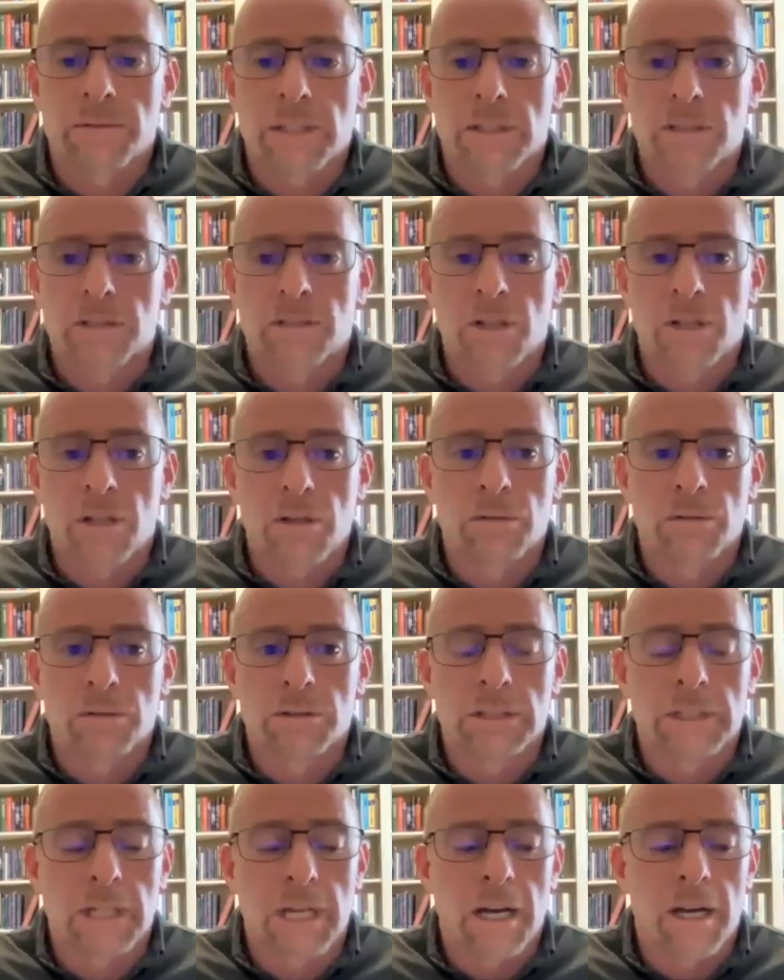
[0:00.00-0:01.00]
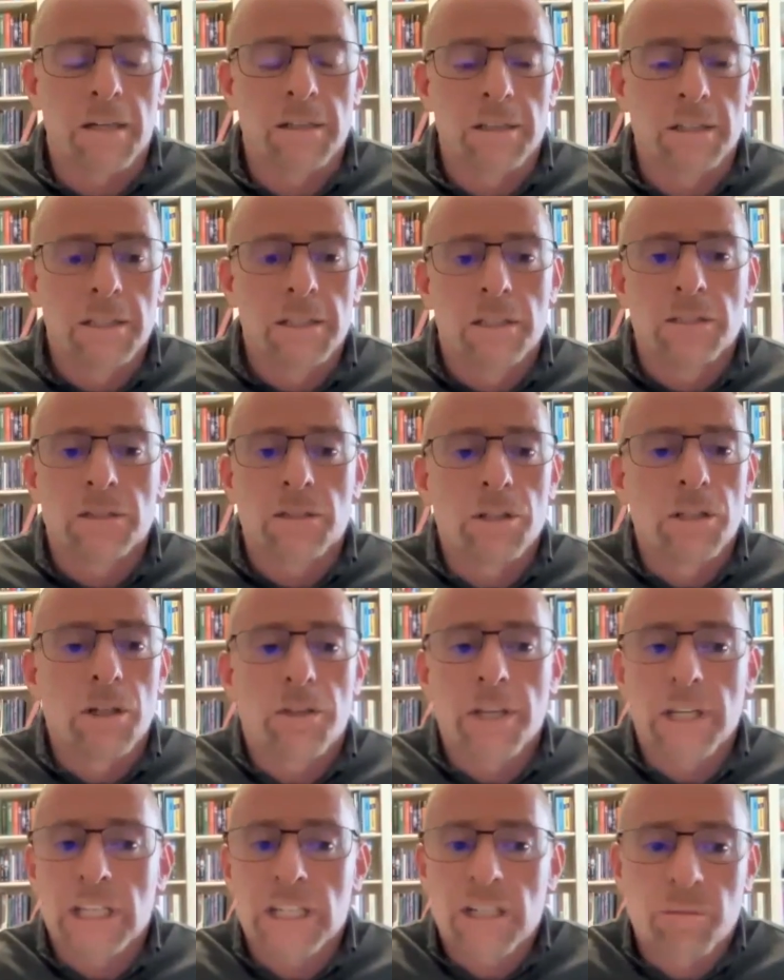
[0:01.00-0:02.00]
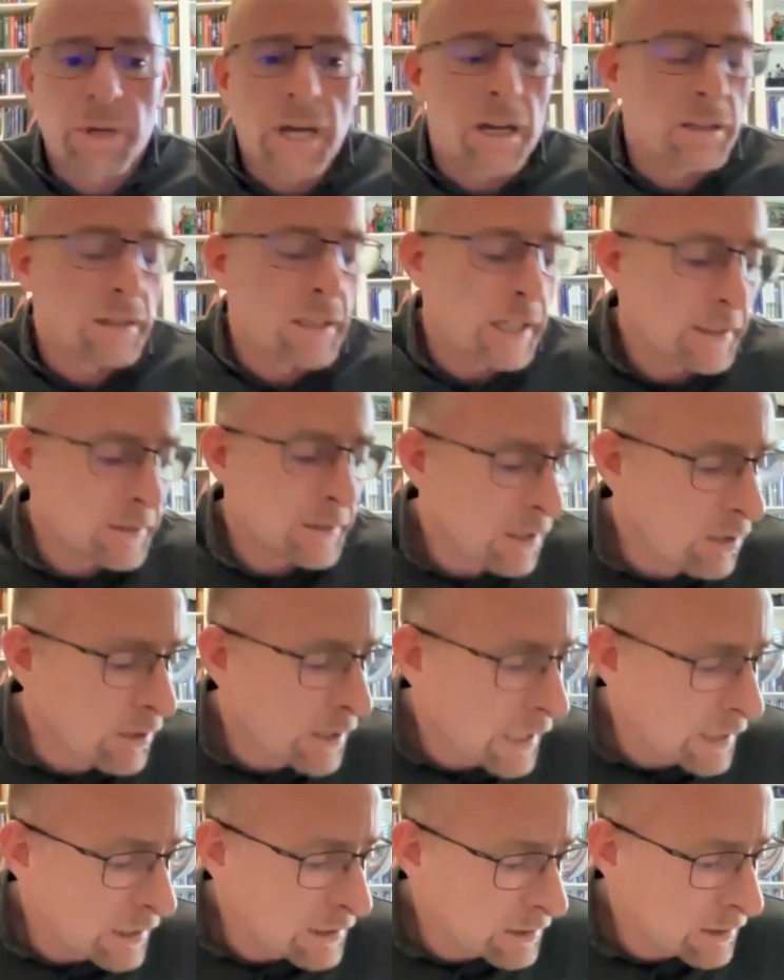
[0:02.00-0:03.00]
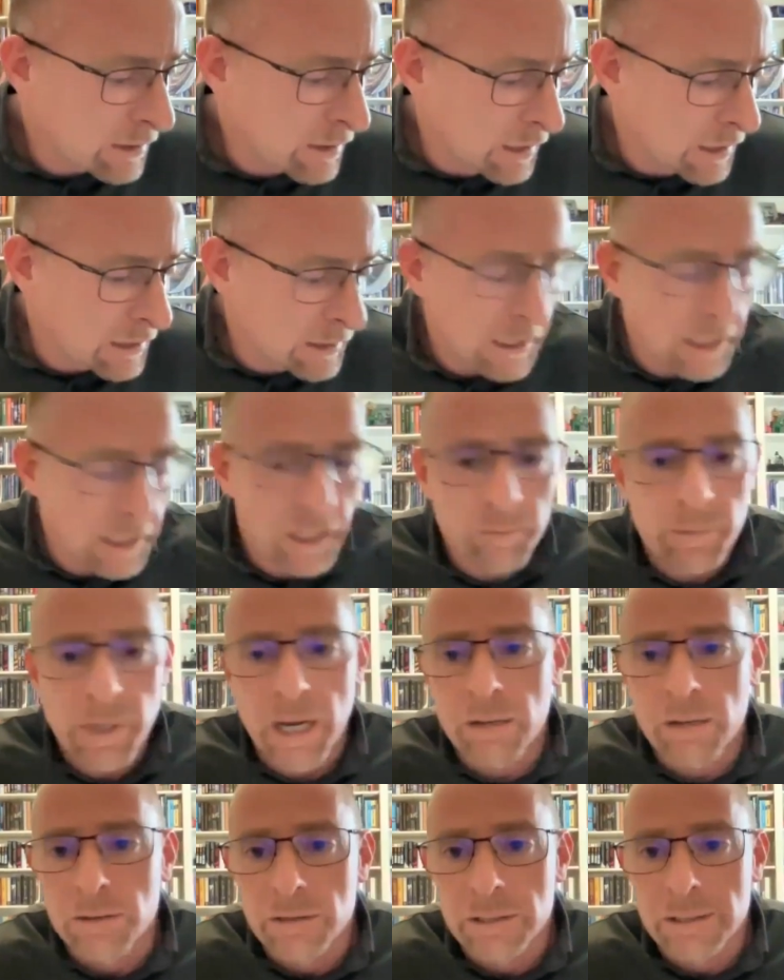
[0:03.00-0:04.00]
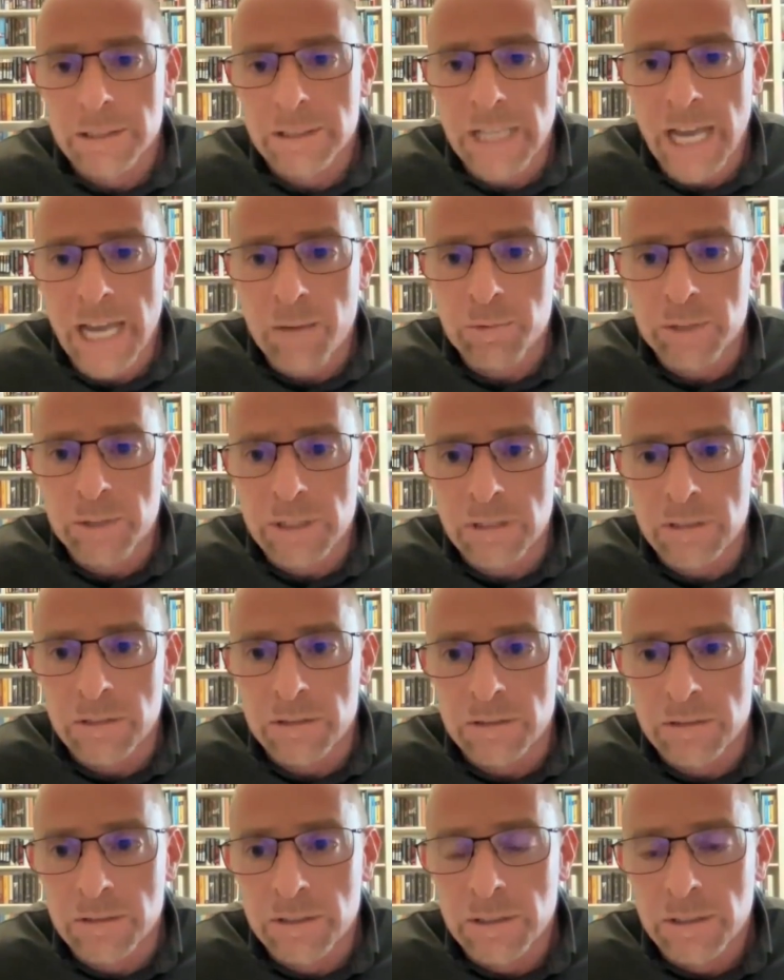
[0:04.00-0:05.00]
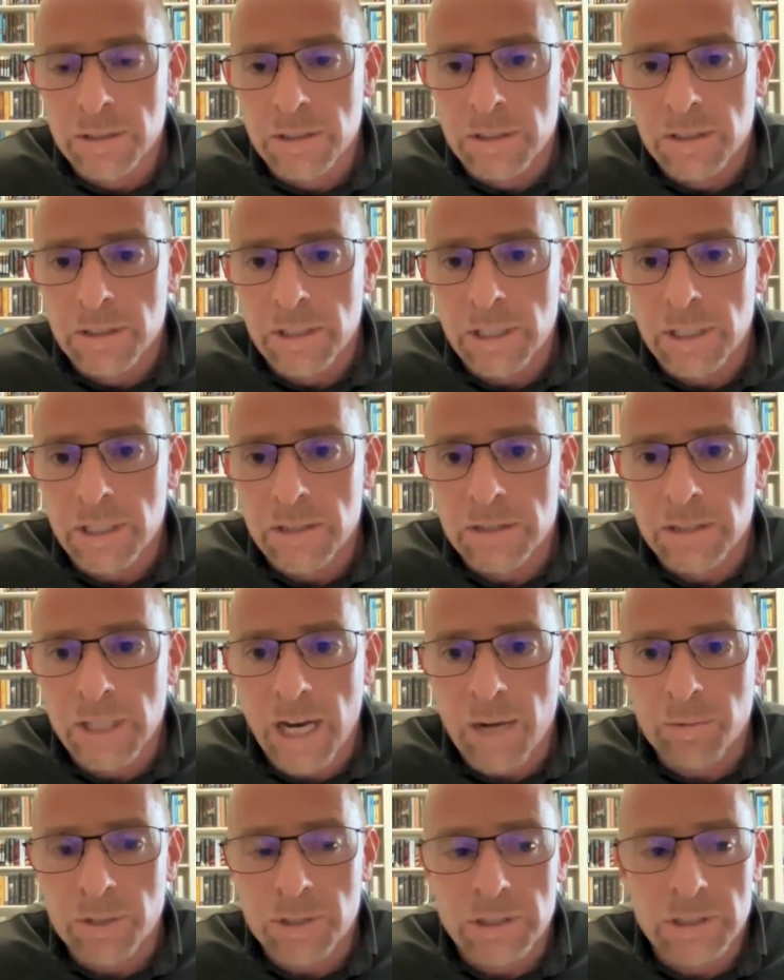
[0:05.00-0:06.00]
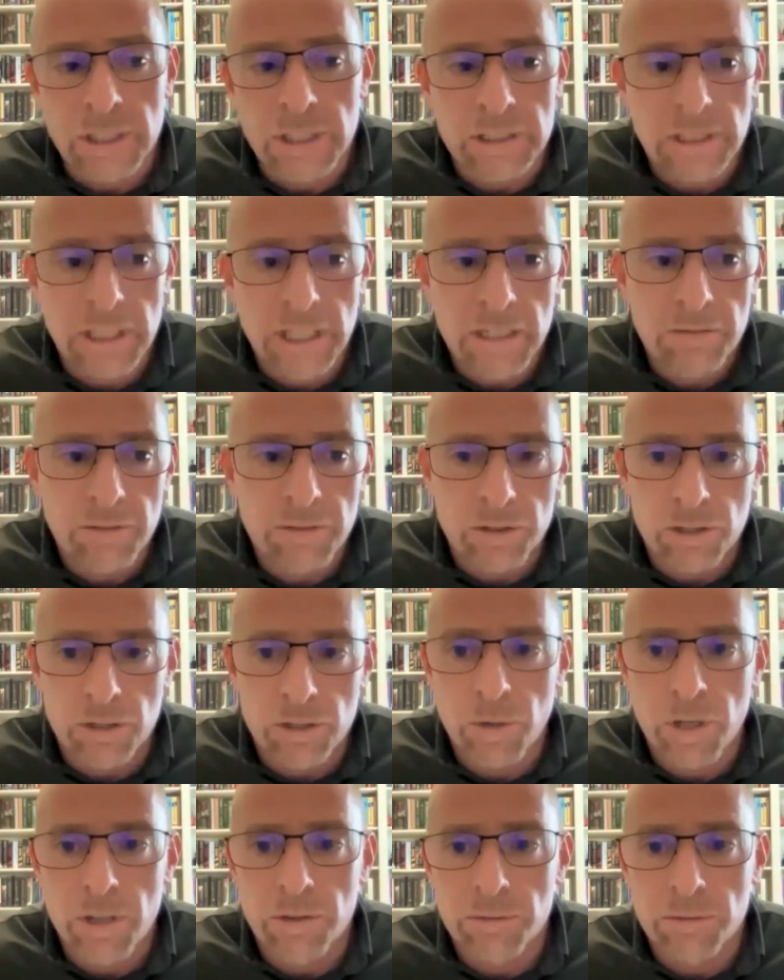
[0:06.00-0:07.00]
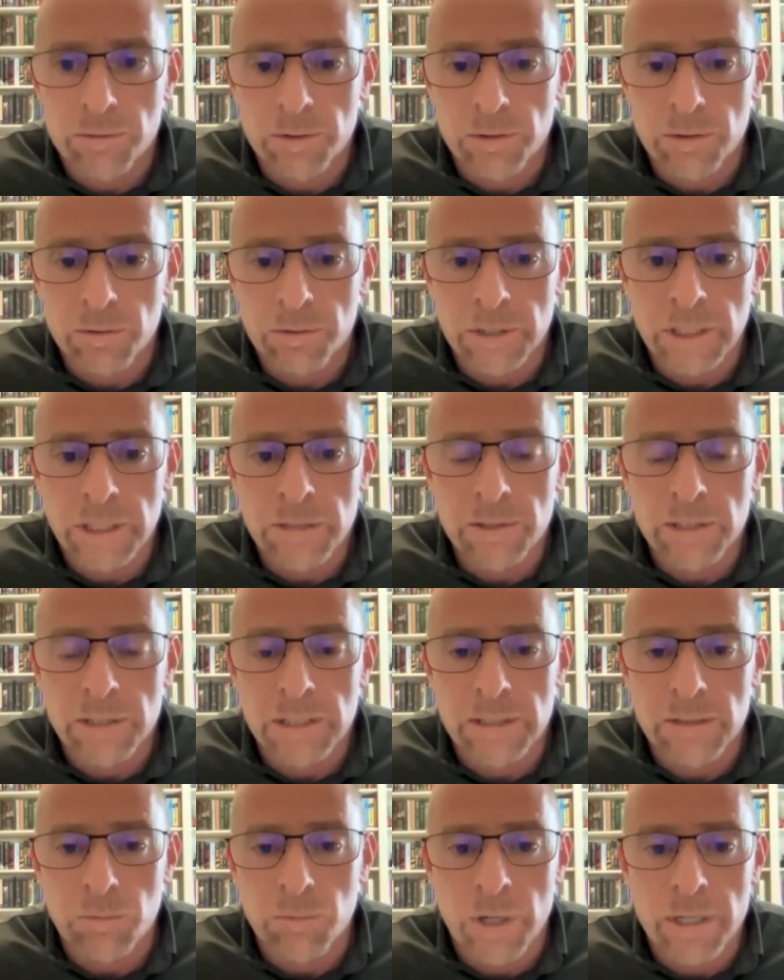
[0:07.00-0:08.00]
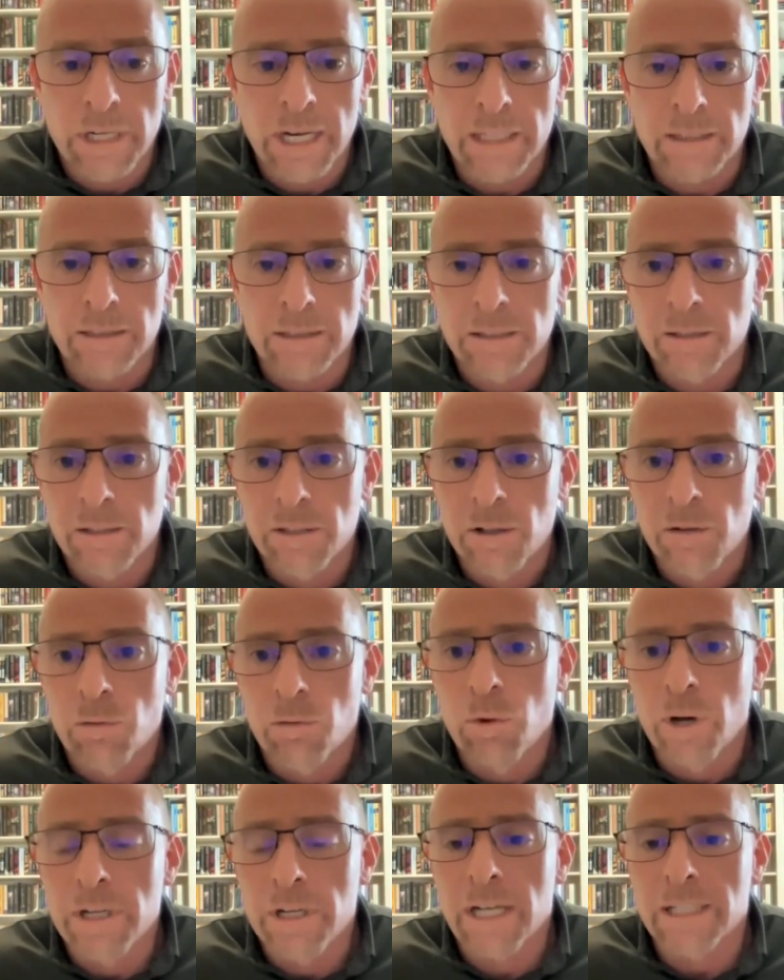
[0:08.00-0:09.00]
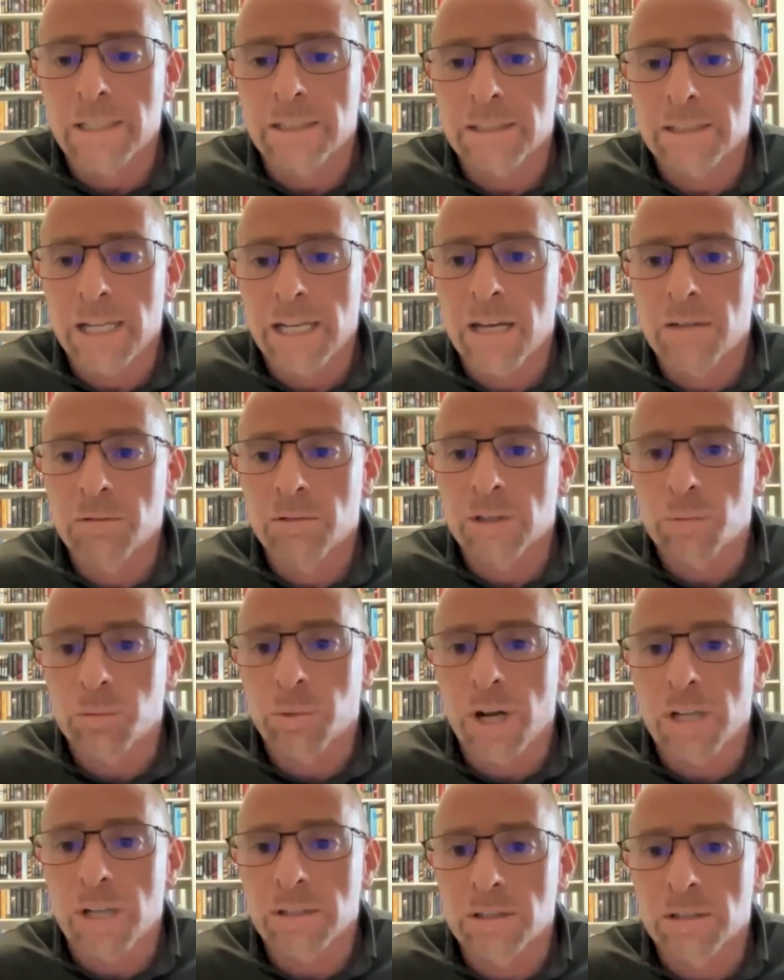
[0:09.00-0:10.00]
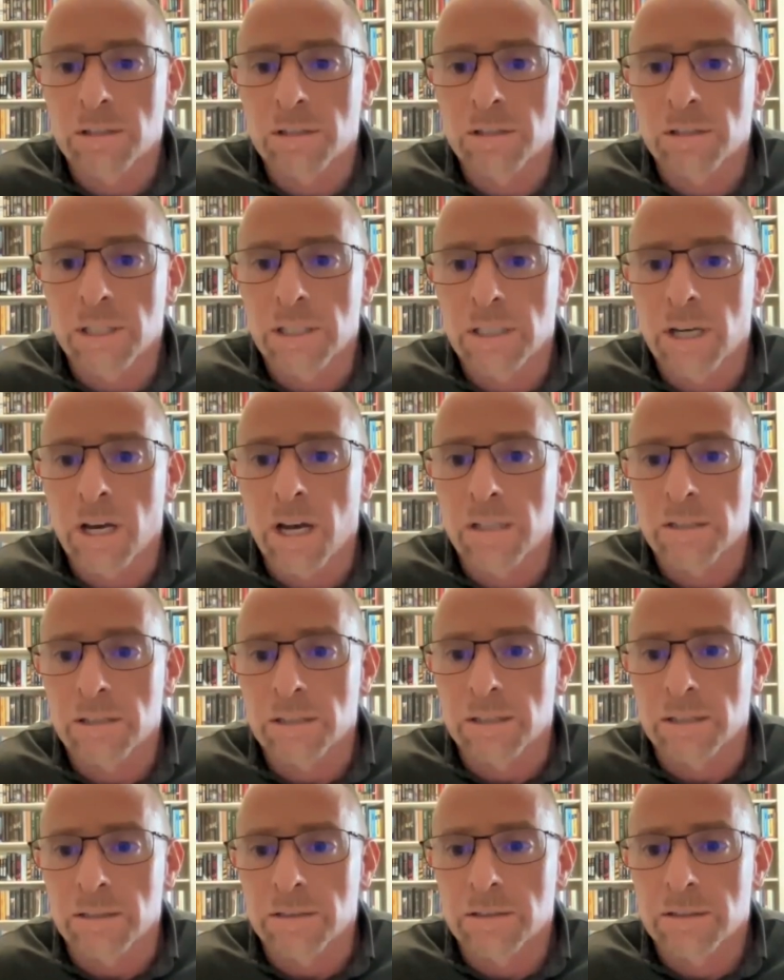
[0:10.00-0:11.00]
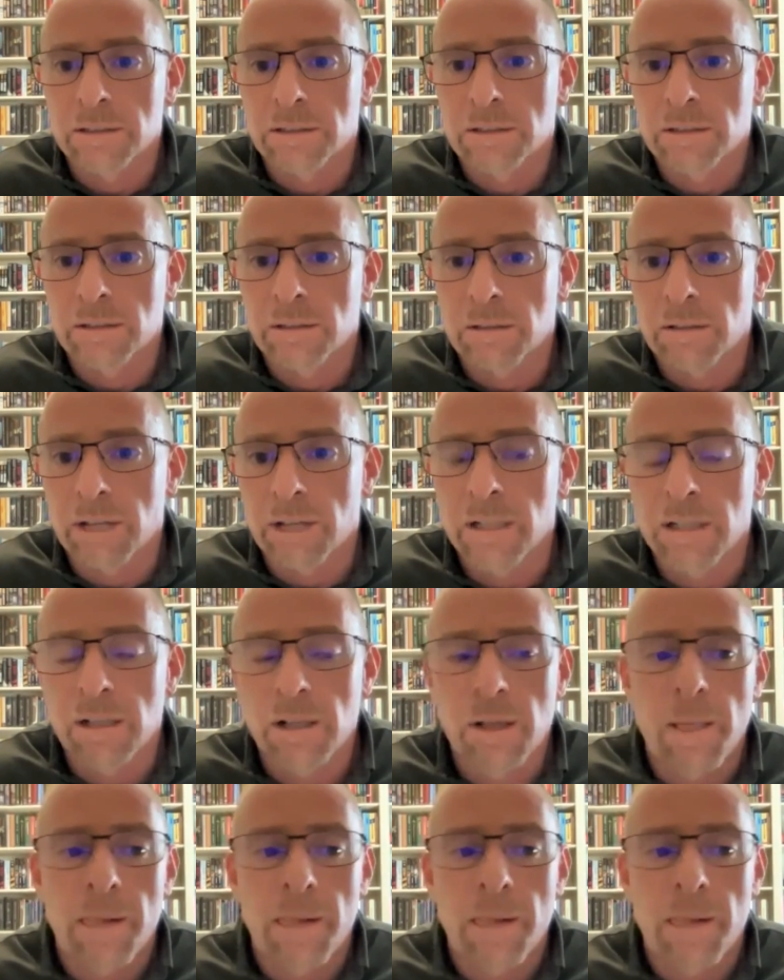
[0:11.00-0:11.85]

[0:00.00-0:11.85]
And so yeah, so you're thinking about like okay, let's let's think about Samson in chapter 16, verses one through three, with his one night one night stand with the prostitute in Gaza, right?